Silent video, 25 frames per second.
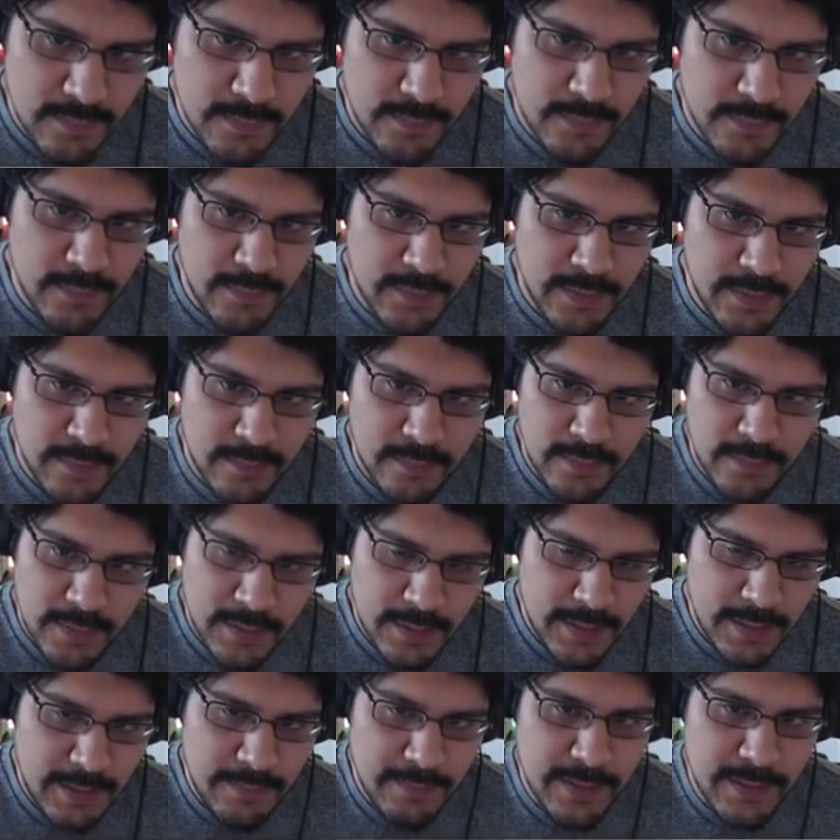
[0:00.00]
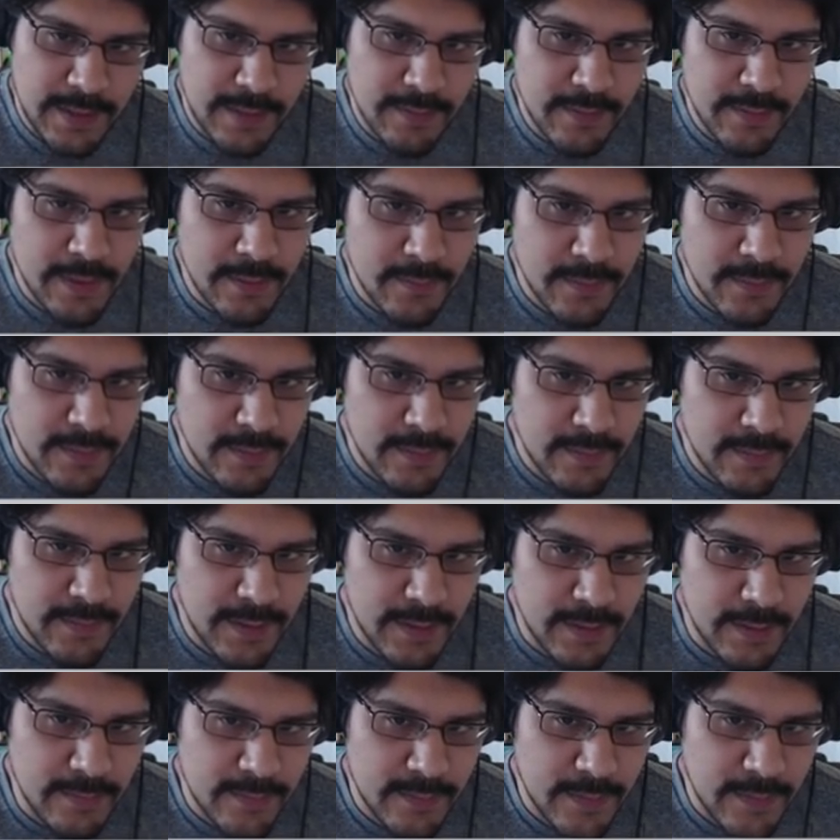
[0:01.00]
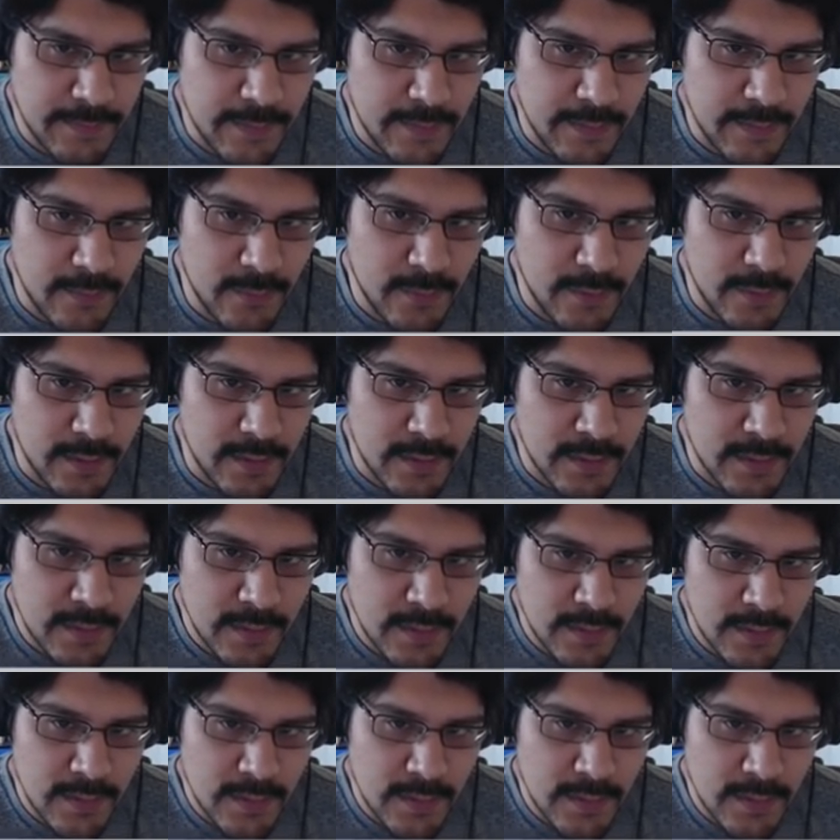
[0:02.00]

So you can keep playing around with it until you get a shape that you want.